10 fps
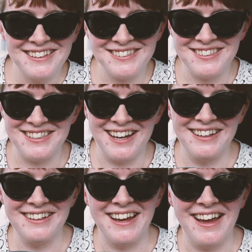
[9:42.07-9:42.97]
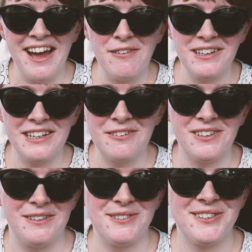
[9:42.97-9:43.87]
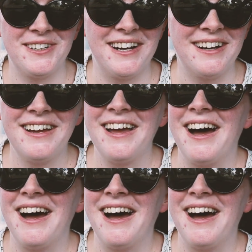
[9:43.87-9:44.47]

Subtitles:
I'm standing there having given up sugar,